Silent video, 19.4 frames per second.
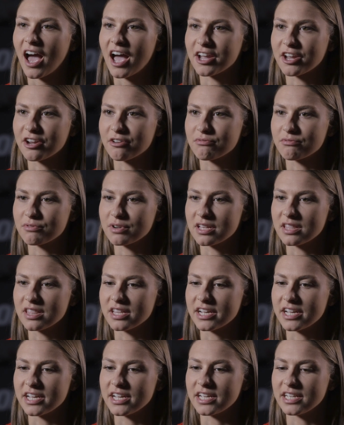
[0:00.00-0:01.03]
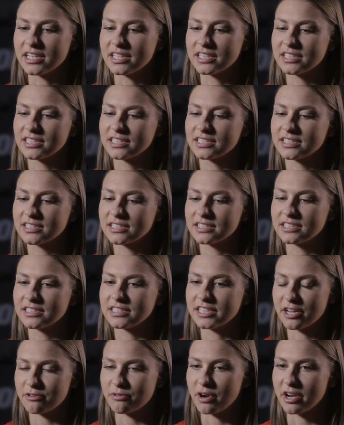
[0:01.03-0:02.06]
I can really
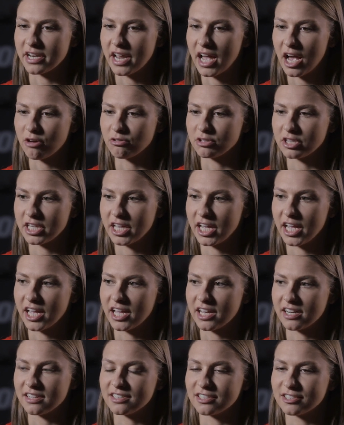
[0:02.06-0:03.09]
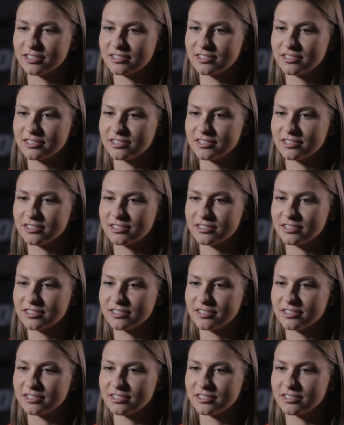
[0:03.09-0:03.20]
say right now that